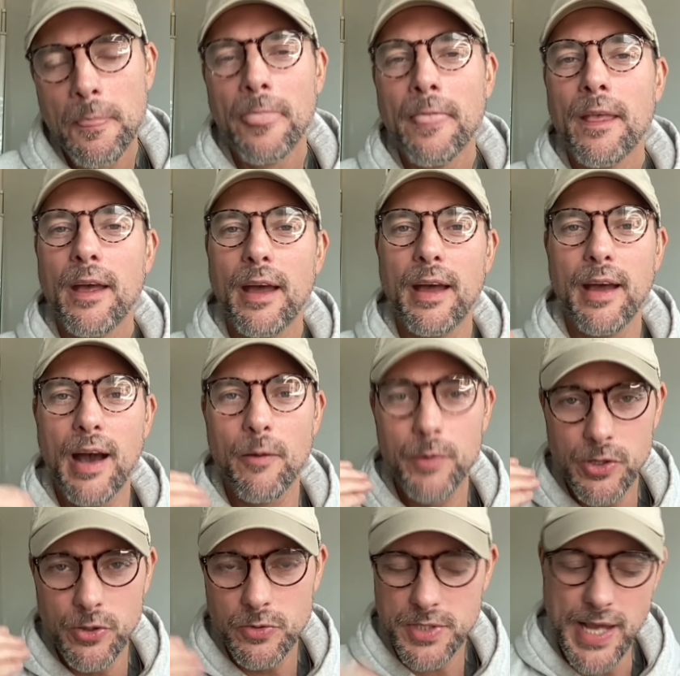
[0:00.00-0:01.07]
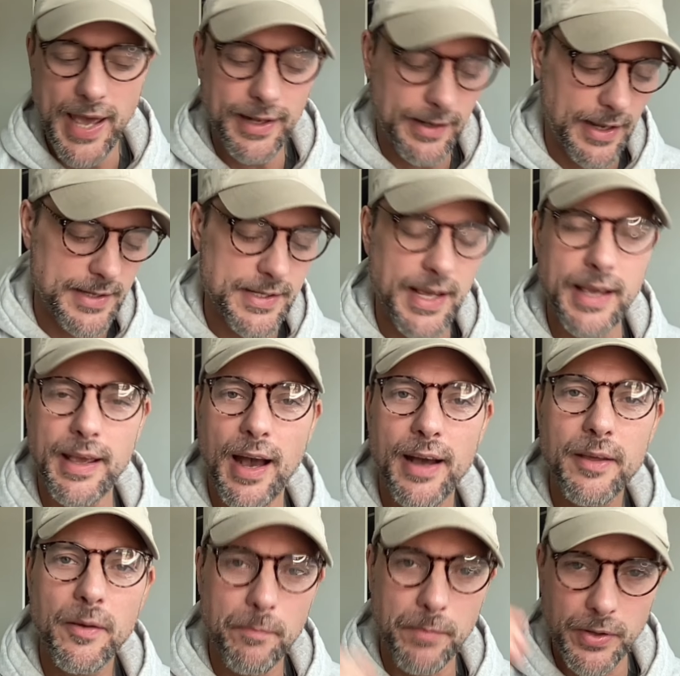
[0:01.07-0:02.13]
I will use Atlas
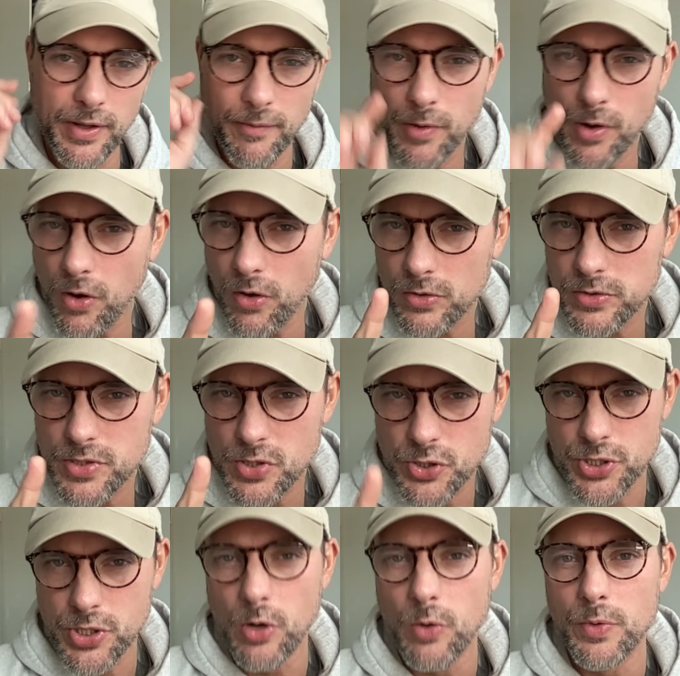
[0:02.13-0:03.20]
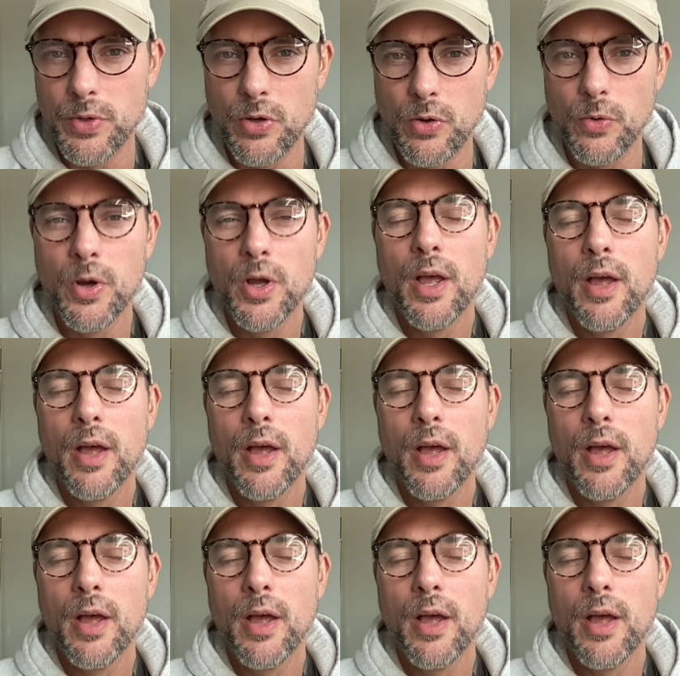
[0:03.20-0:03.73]
AI, but I will also show you